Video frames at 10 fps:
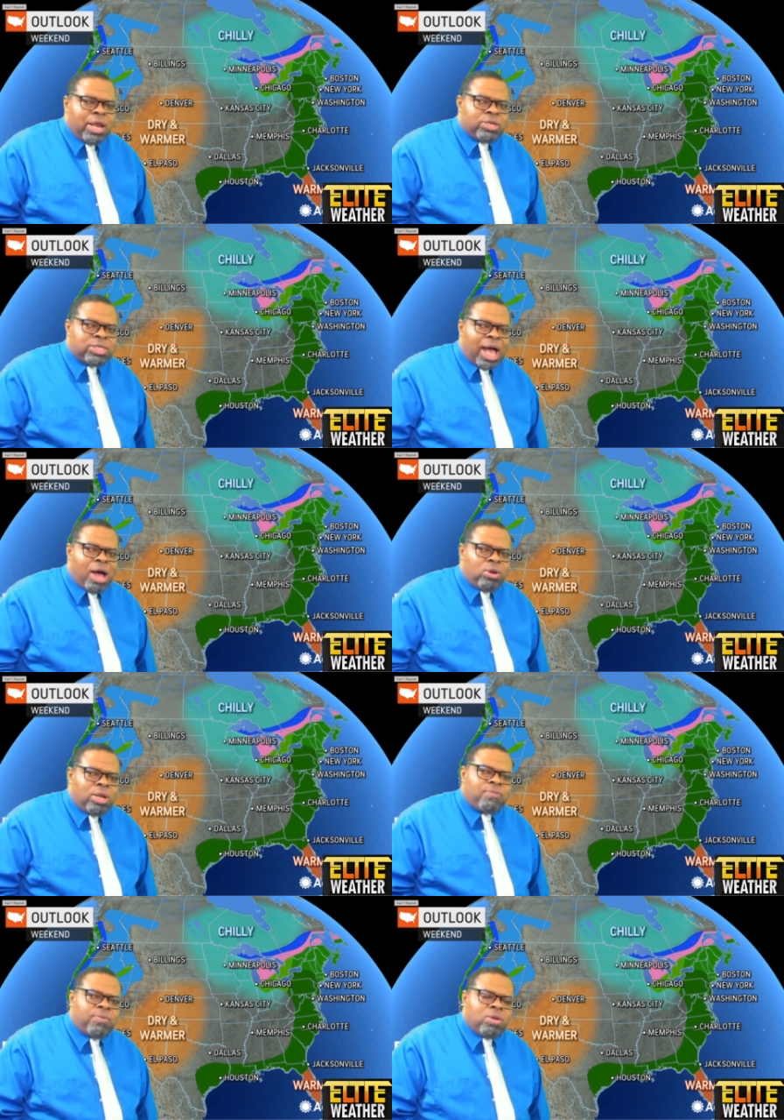here's our
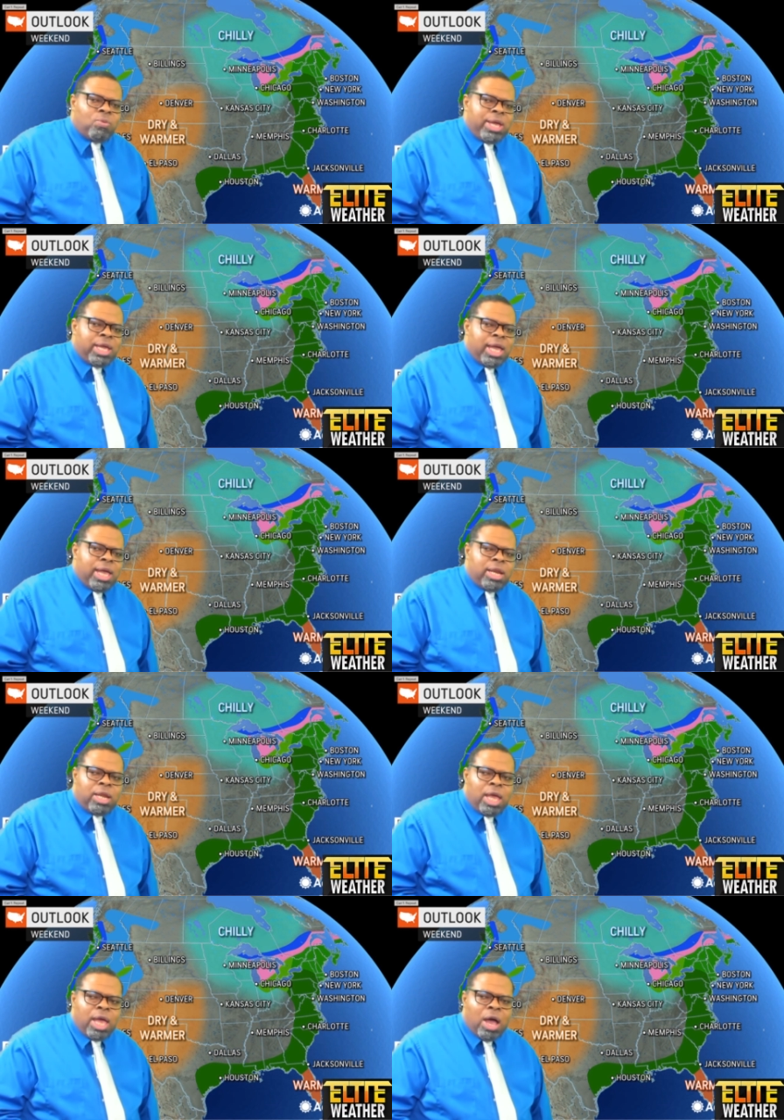outlook for the
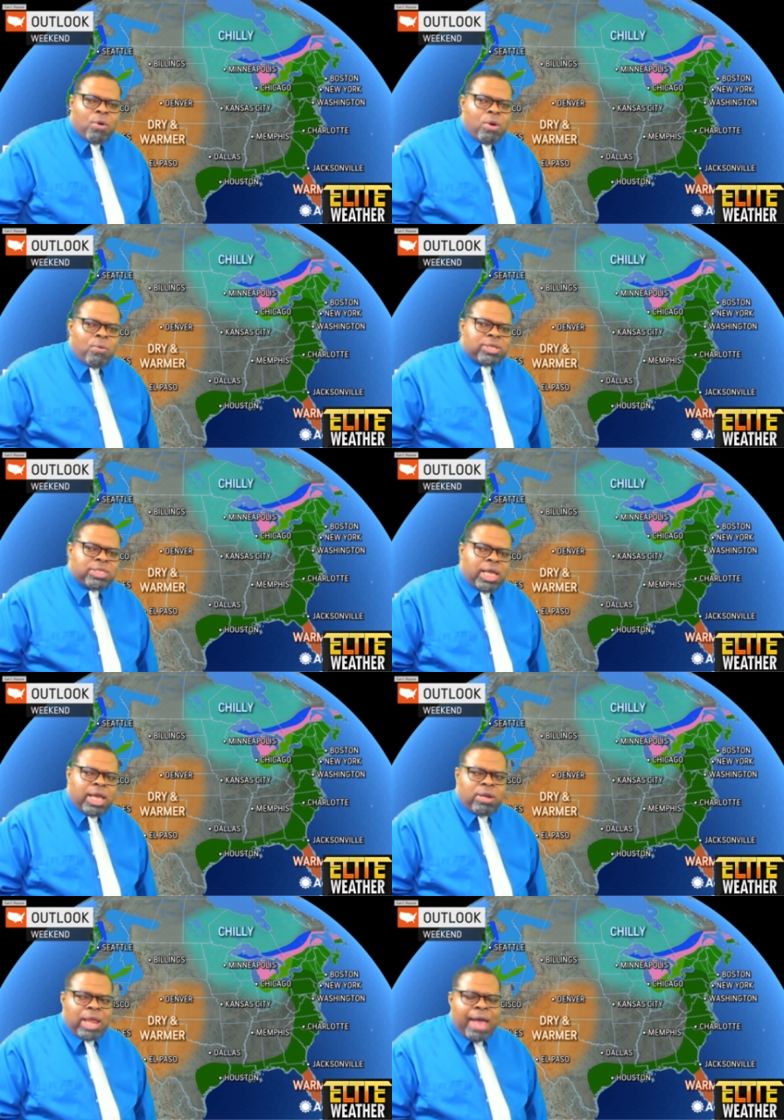weekend and what we're
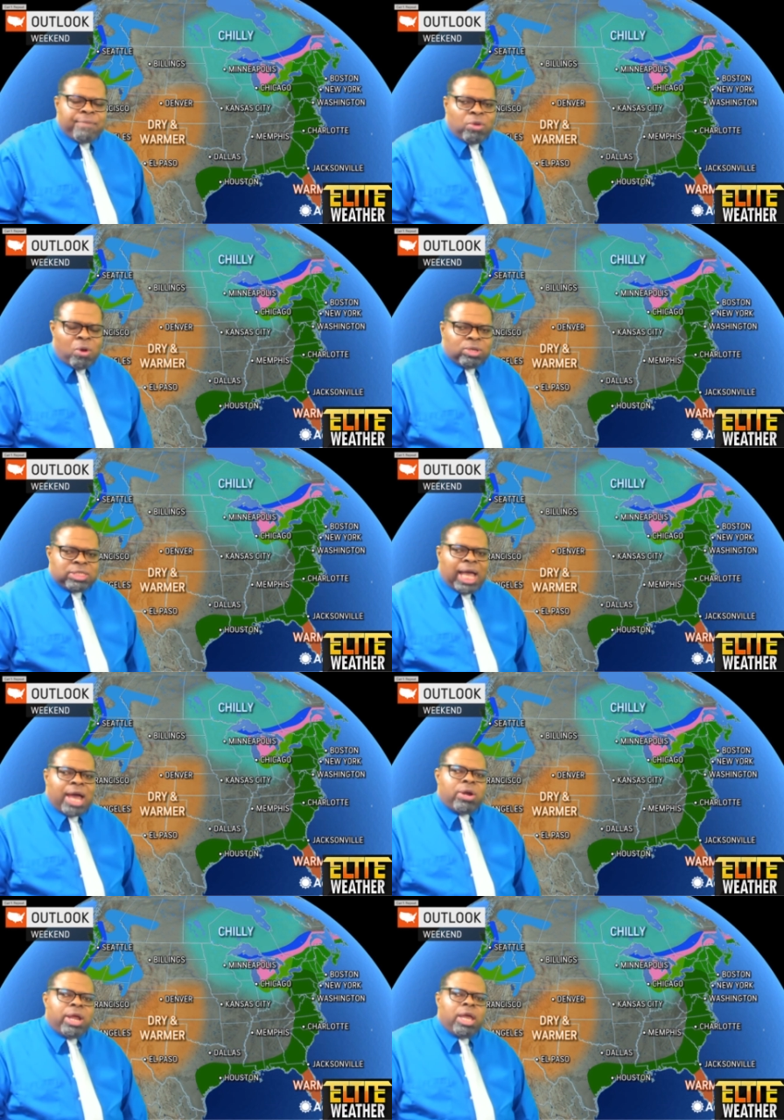seeing after on
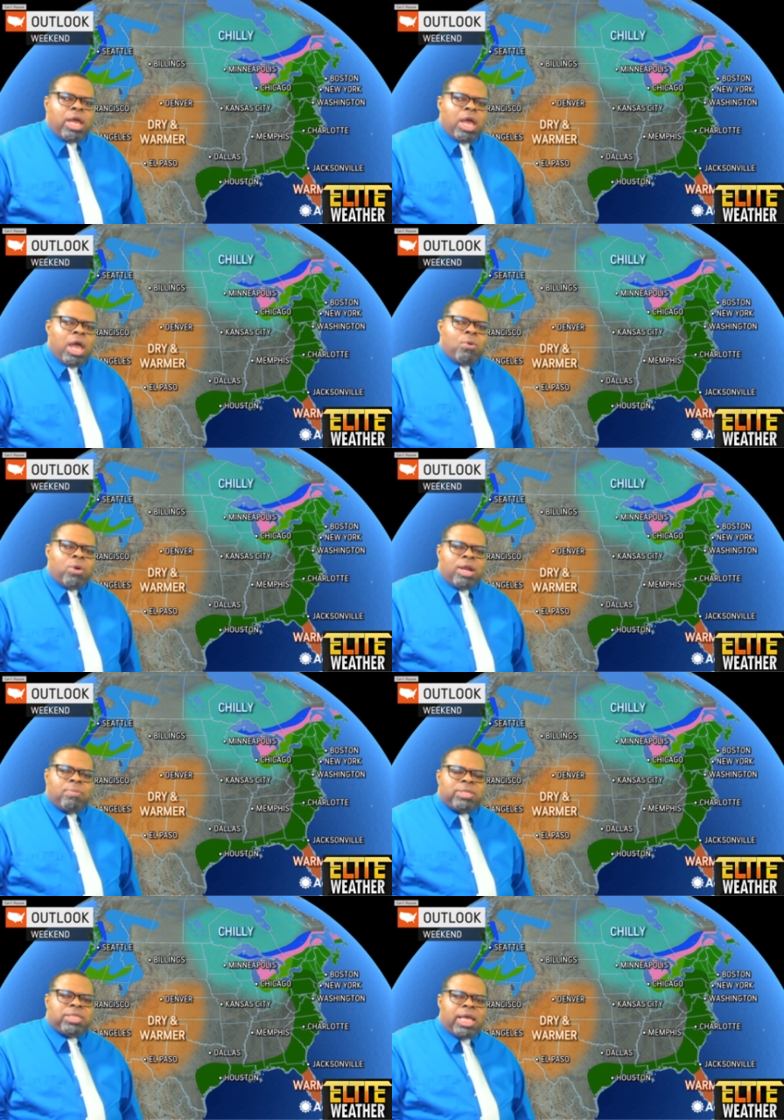Saturday. And we're going
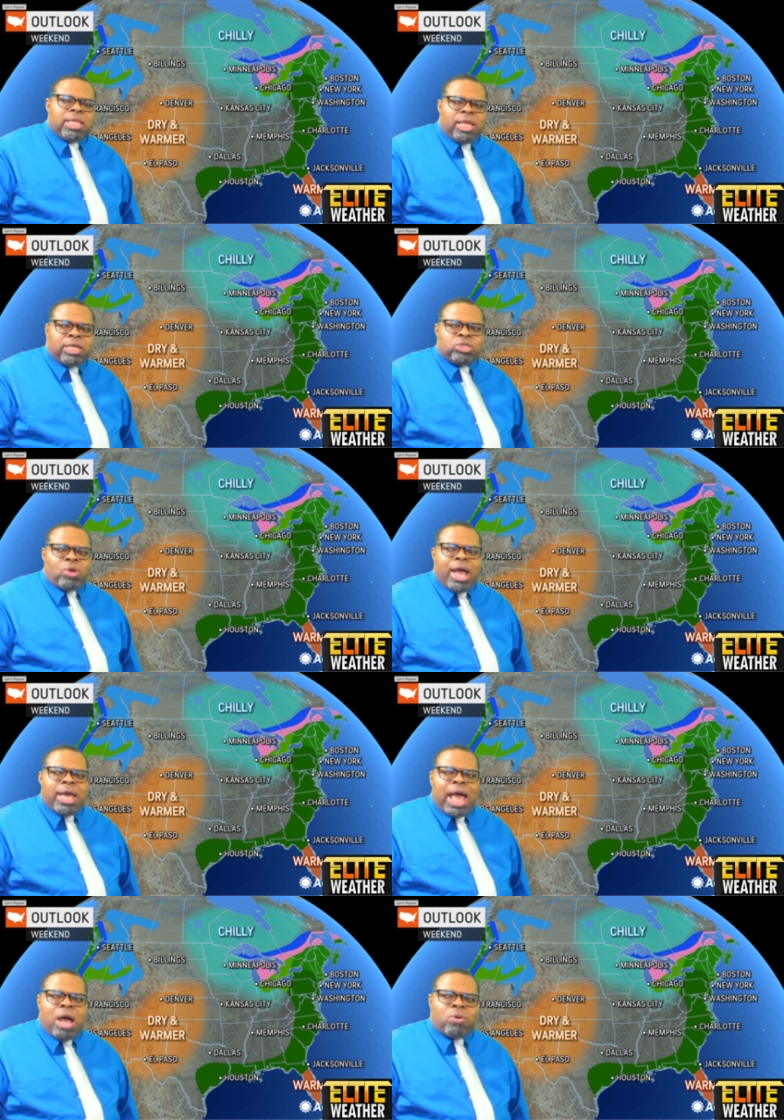to be seeing things
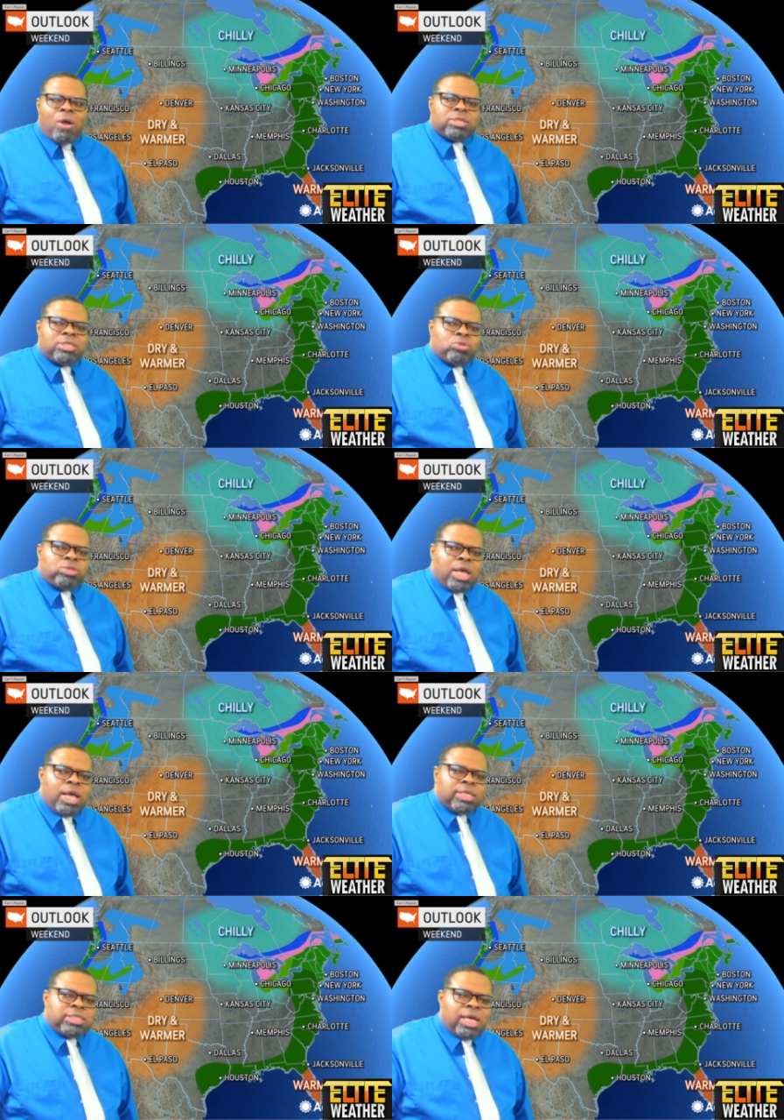drying out across the
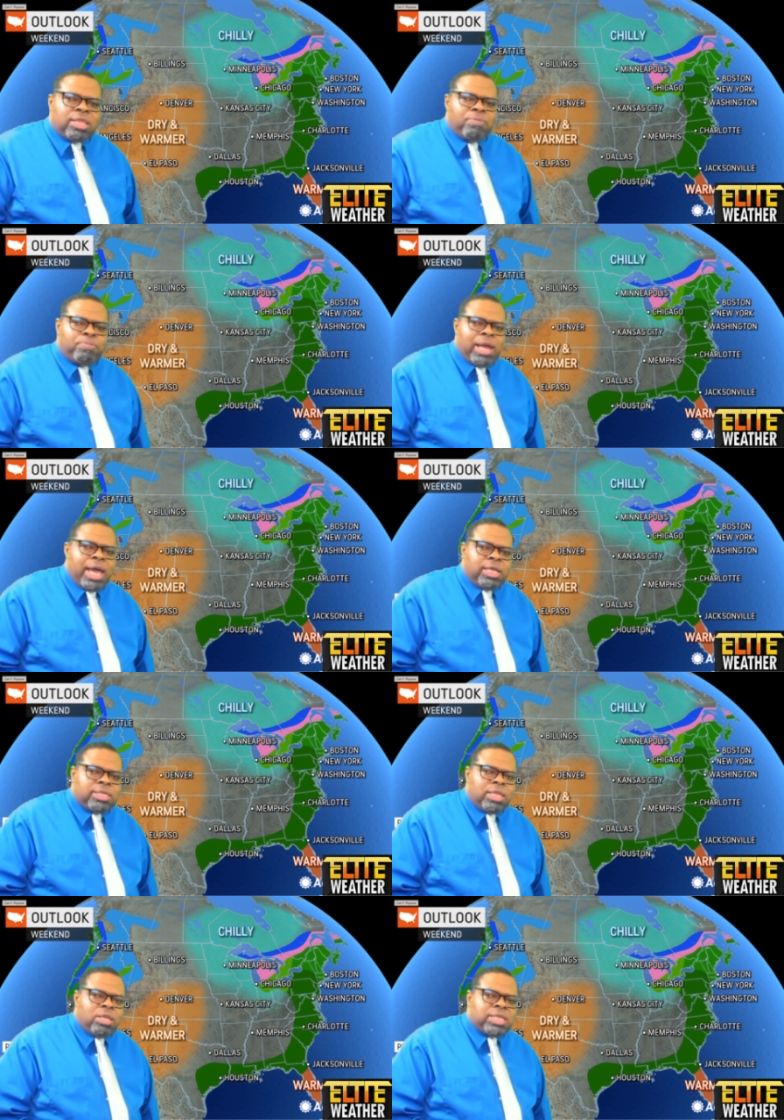southern
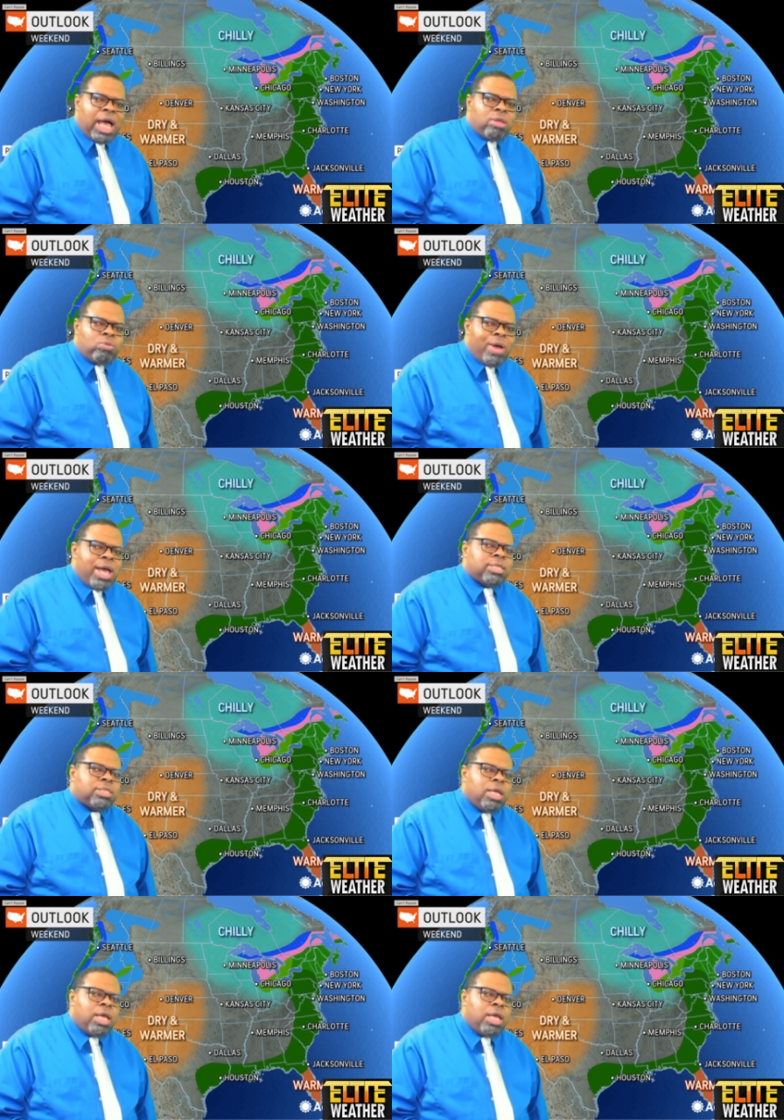plains and the southwest,